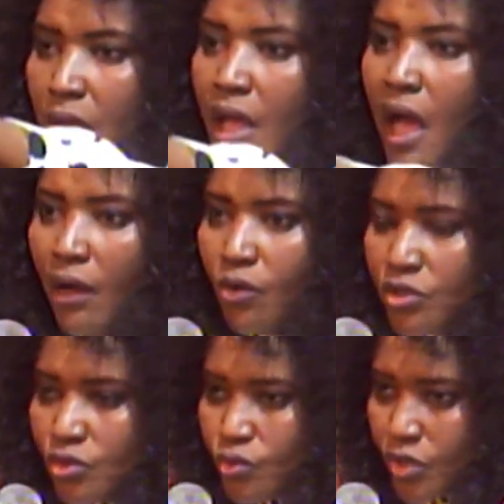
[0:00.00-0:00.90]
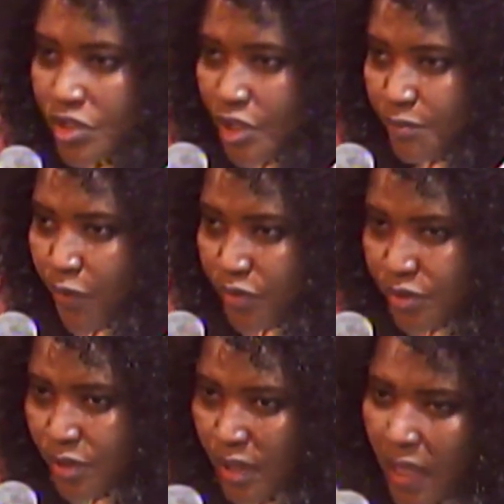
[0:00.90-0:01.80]
And got into the same
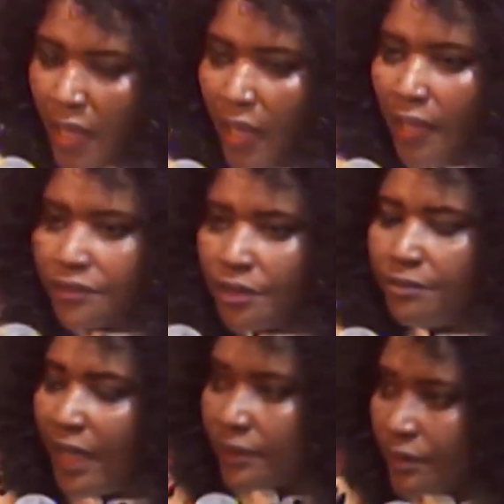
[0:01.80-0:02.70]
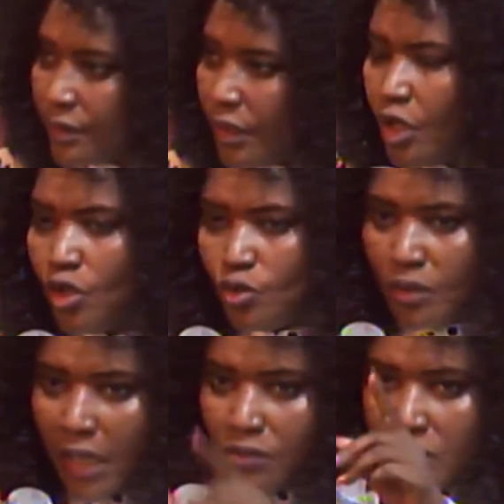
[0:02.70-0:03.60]
bus and came back. You
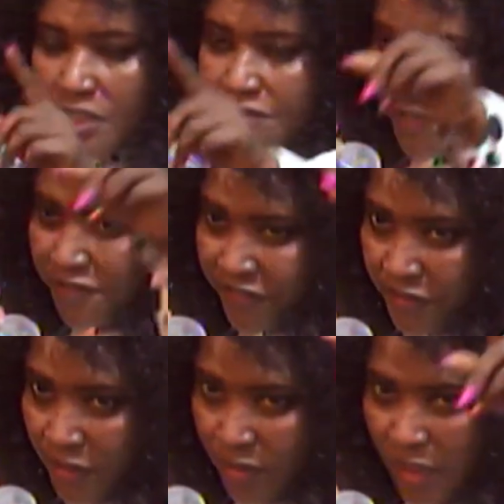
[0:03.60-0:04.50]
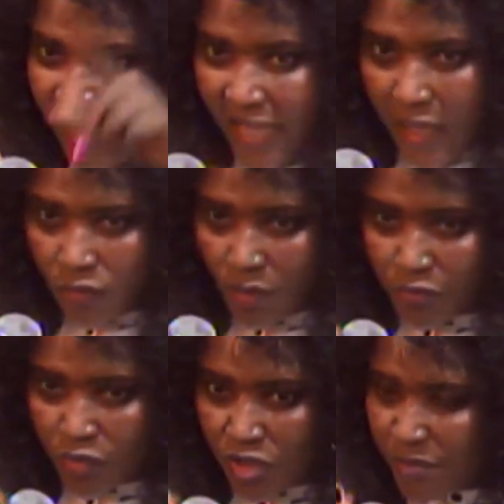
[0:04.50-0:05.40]
cannot leave Rayfield and come
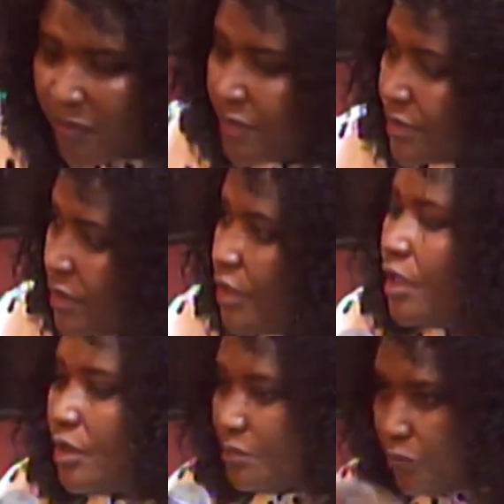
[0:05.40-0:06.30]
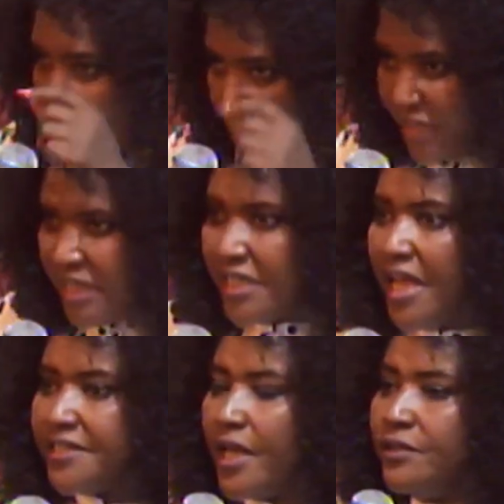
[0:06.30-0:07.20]
to this place. But when the year
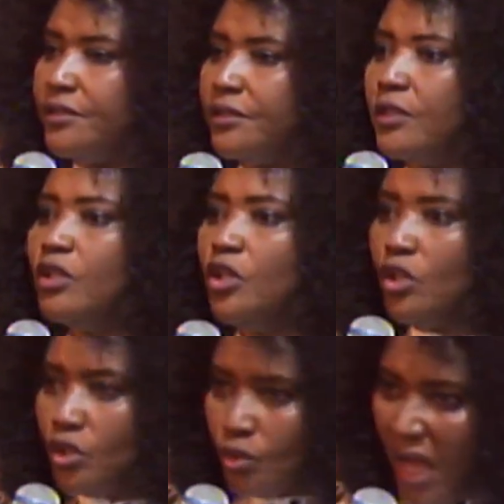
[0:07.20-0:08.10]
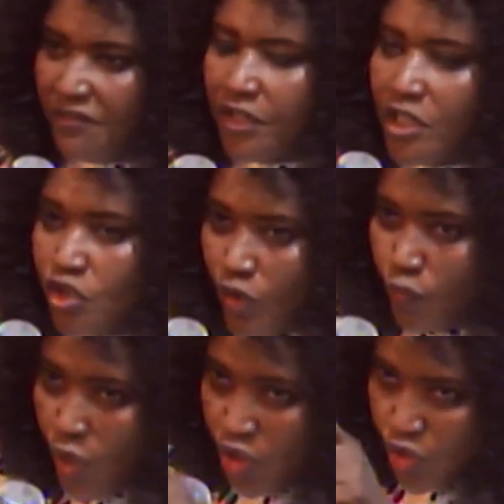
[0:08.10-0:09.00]
is ending, you have a list of
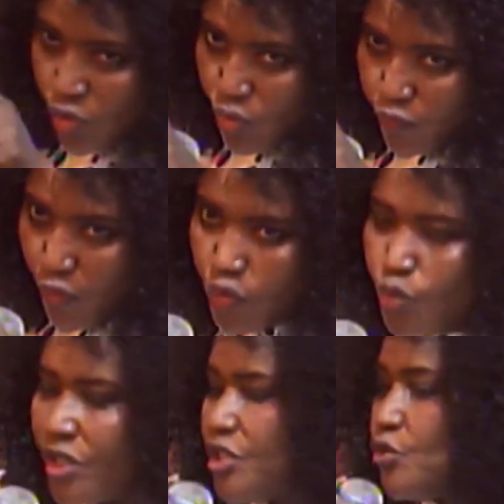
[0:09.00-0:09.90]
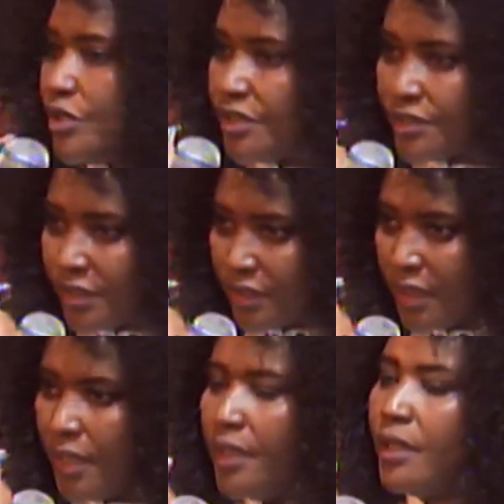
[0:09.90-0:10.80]
what he should do for you 2023.
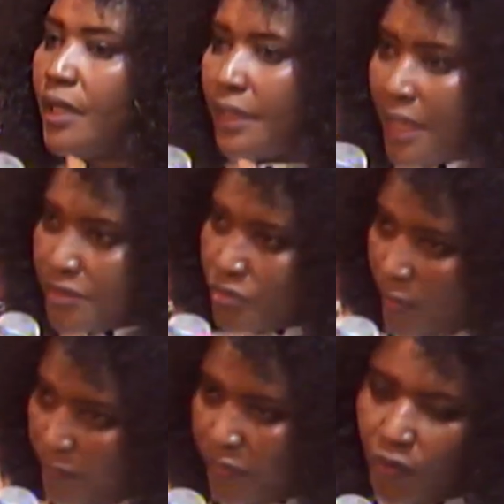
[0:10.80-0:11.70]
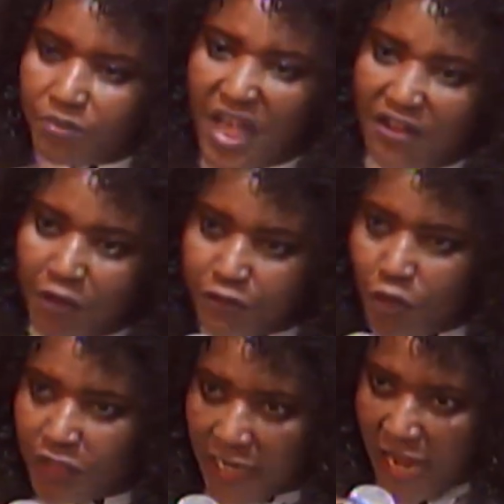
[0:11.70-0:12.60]
Can I stop on behalf of
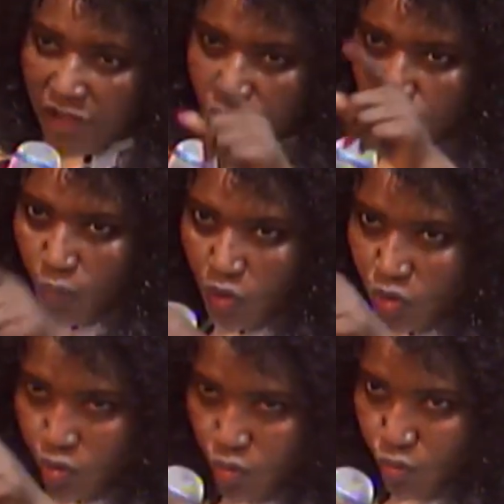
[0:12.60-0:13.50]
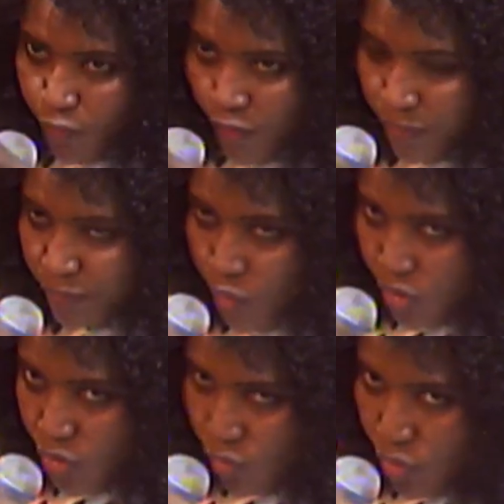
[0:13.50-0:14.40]
God and ask you, what did you do for him
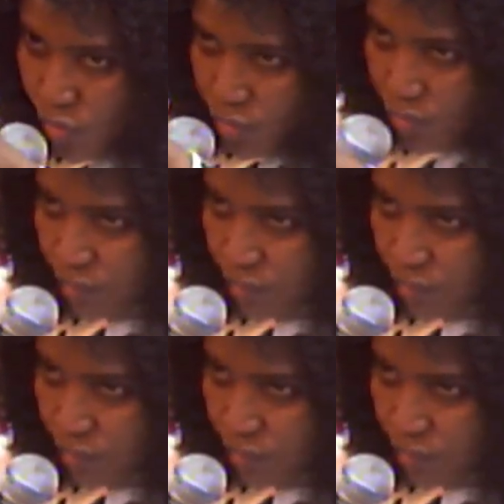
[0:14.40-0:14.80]
2022?